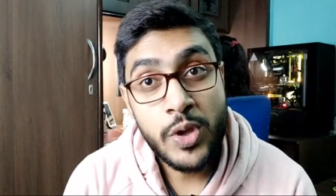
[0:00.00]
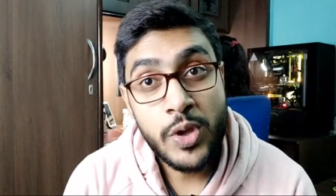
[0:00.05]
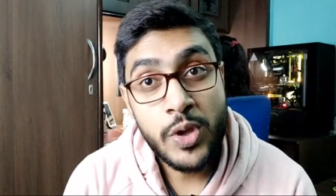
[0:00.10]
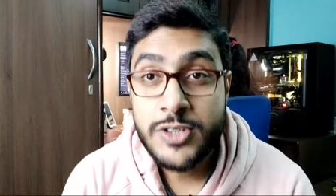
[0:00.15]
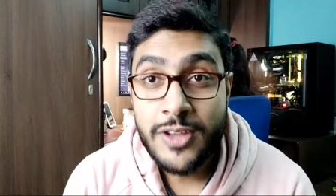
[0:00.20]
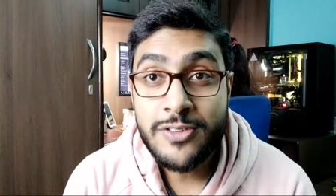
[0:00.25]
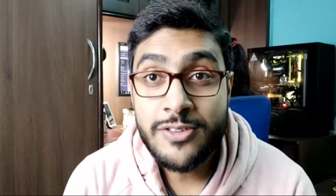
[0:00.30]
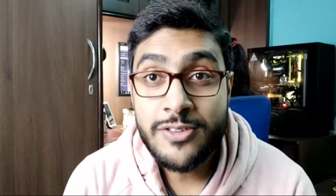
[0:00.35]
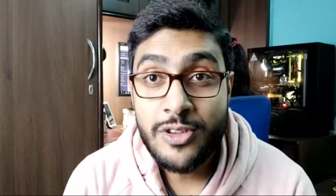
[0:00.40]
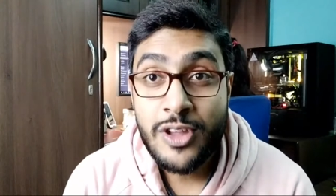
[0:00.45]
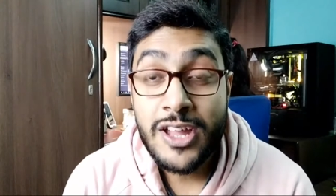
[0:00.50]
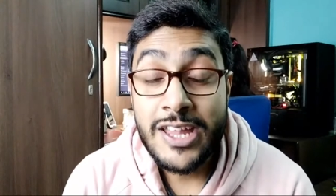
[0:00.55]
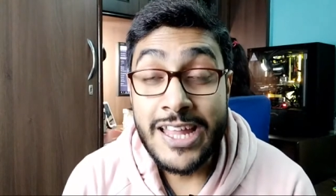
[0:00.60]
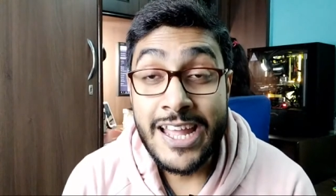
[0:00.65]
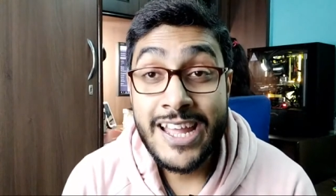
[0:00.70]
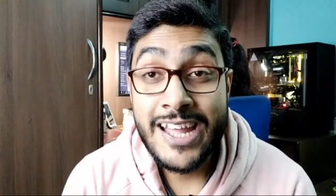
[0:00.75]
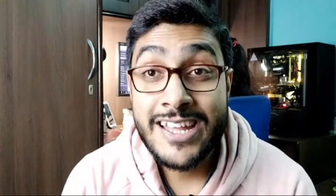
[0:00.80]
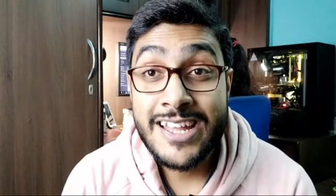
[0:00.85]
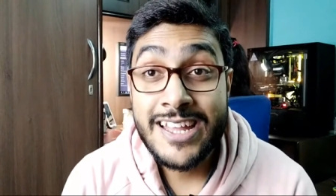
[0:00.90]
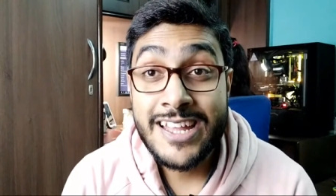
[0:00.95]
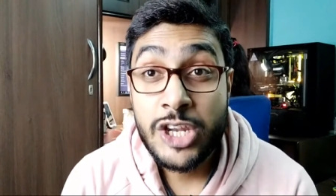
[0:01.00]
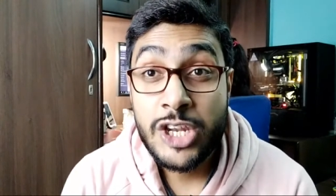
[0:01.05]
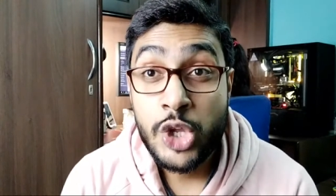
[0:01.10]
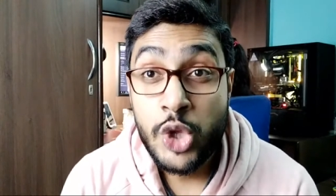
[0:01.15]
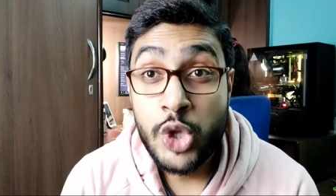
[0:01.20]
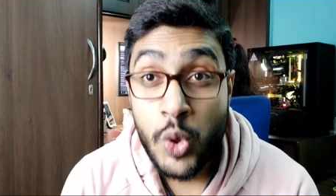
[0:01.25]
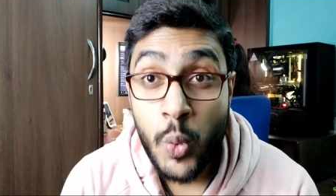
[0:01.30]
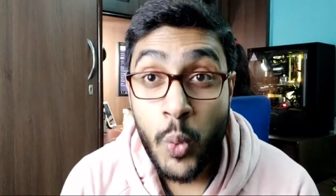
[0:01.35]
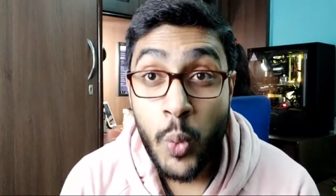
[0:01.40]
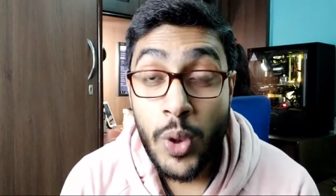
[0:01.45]
chances are there that
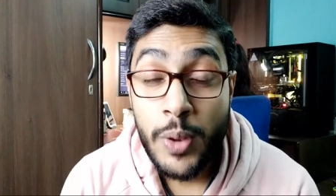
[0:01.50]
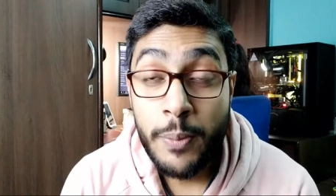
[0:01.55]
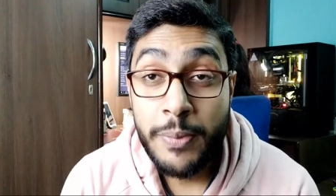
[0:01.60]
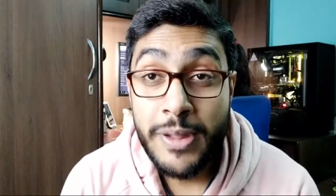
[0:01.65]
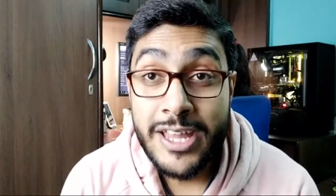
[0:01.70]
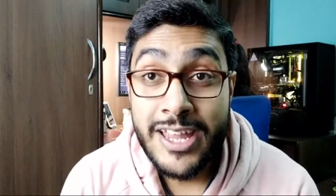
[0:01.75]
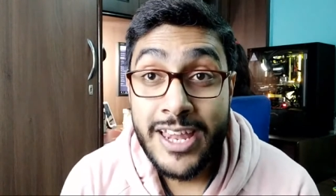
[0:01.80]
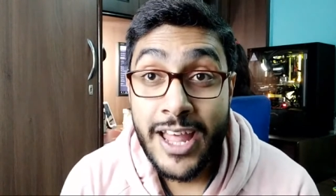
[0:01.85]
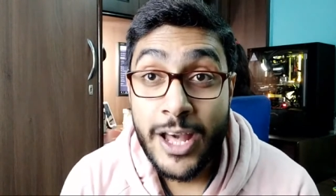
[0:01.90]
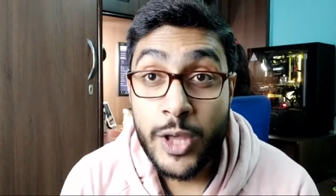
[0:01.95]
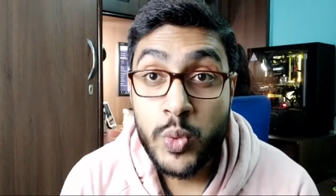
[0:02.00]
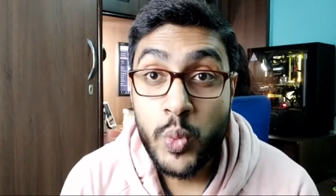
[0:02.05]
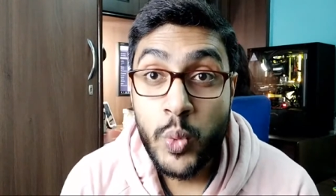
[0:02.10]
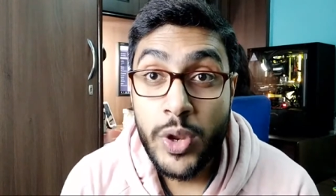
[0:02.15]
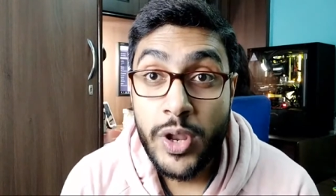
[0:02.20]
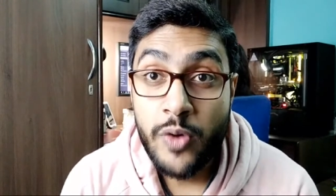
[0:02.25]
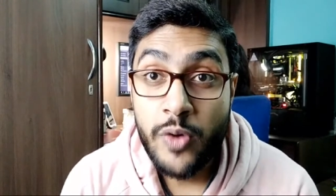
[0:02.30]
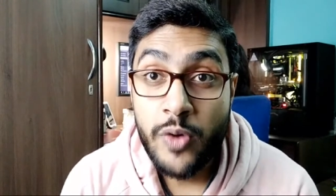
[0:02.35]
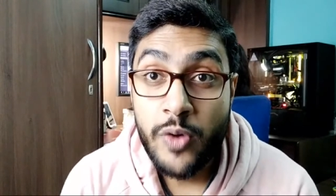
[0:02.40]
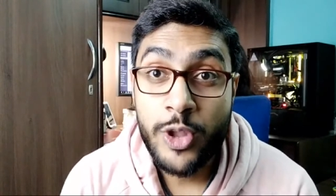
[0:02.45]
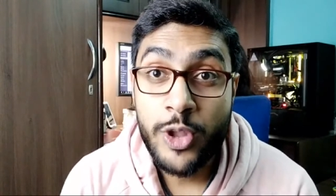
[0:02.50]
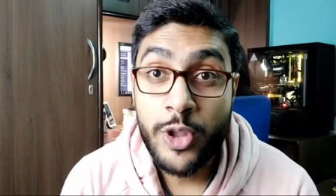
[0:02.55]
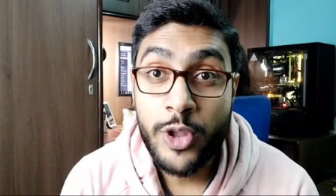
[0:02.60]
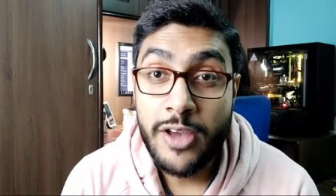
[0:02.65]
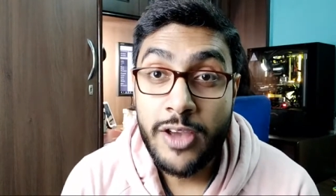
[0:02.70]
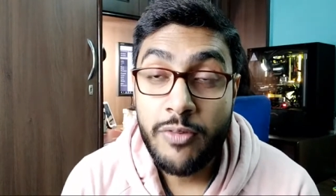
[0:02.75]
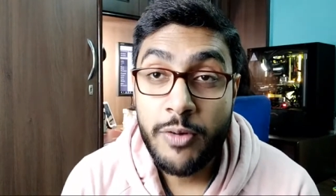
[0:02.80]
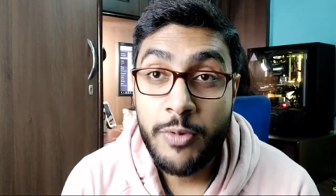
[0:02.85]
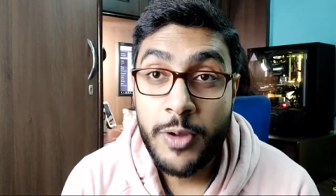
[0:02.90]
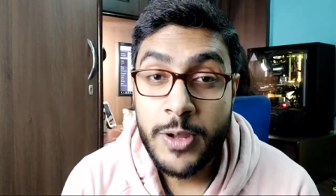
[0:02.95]
you will be the next winner for the
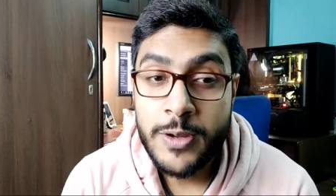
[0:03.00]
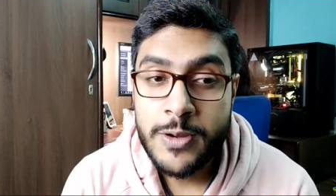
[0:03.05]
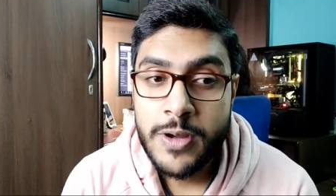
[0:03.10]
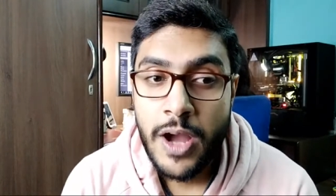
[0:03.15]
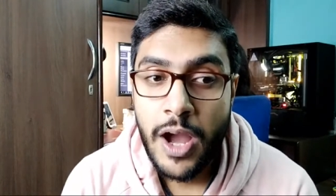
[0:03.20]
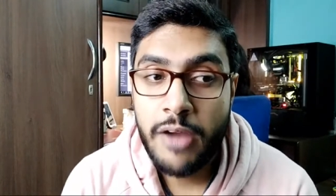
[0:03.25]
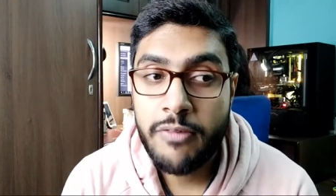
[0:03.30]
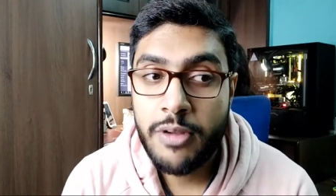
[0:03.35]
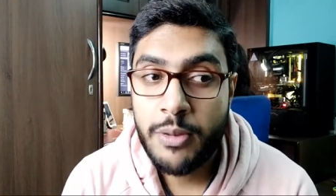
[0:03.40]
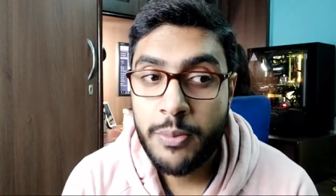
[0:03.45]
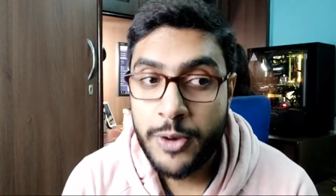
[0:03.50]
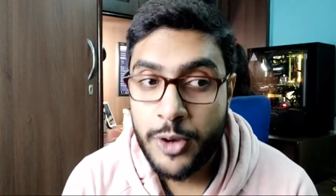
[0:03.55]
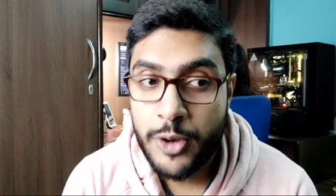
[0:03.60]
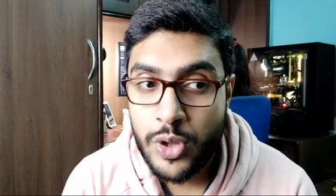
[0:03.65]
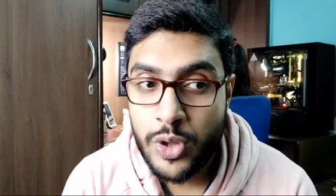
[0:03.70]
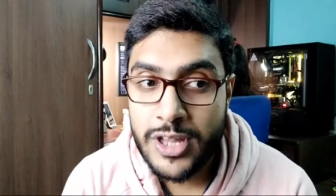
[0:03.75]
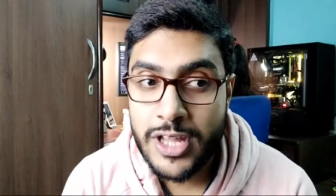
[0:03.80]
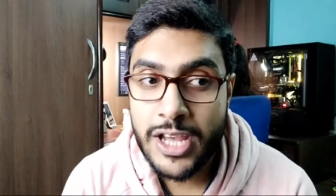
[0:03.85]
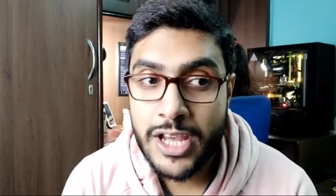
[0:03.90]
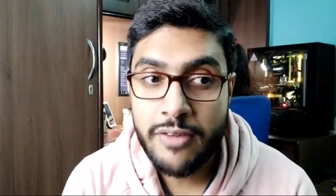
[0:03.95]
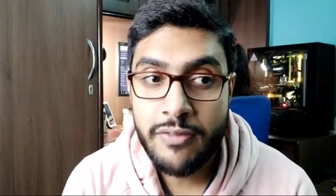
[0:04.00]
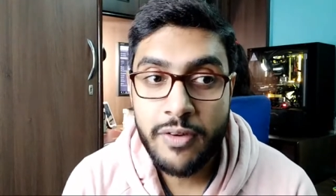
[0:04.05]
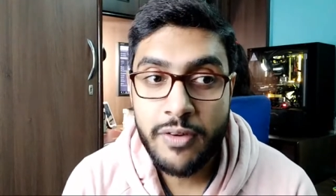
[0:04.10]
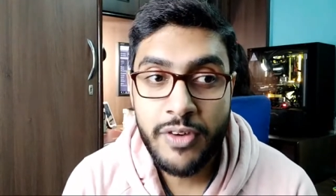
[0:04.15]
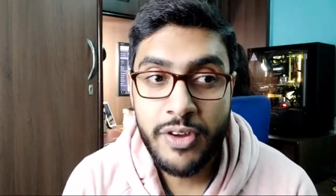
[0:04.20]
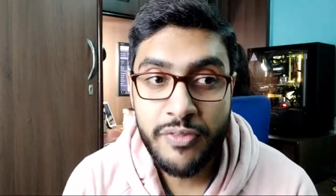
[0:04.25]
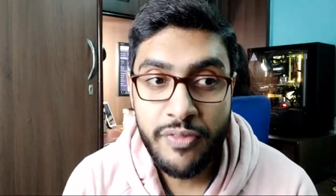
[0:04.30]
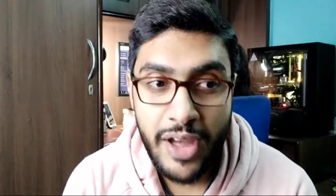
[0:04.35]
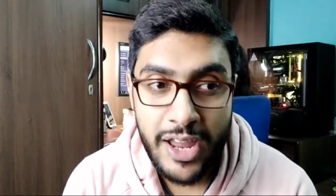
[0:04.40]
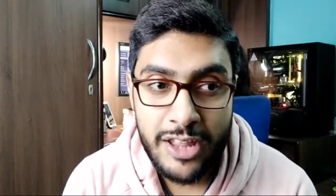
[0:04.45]
giveaway. I will be doing the
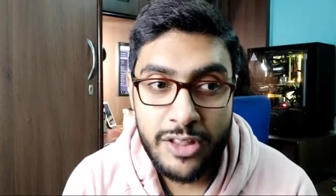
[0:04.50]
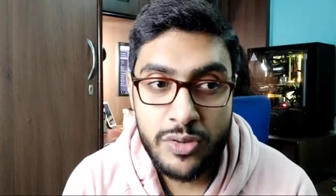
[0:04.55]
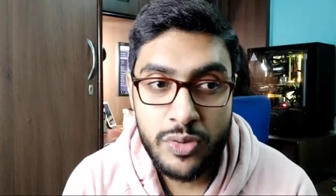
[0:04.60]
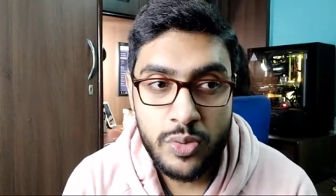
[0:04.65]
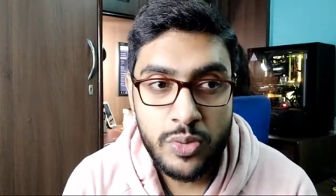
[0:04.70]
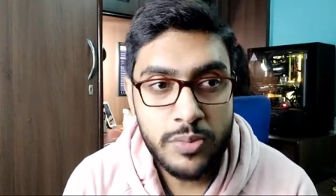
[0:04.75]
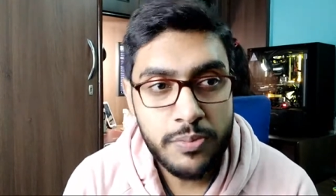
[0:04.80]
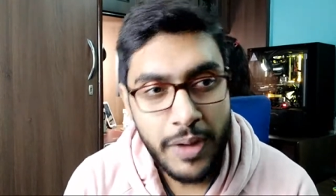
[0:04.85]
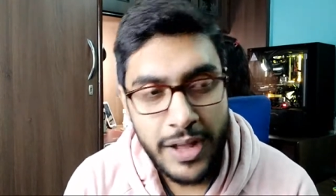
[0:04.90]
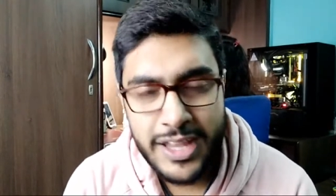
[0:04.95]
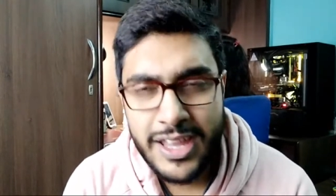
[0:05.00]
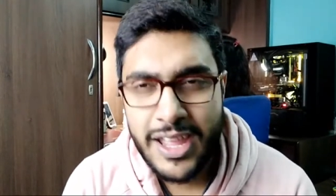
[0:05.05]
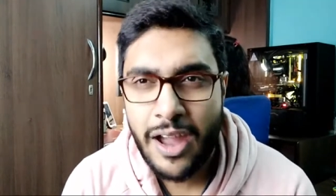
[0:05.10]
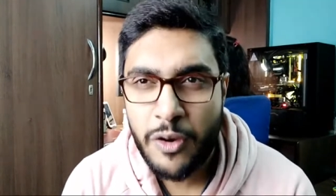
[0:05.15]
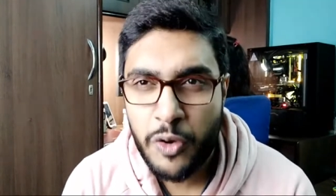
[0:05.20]
giveaway very soon by the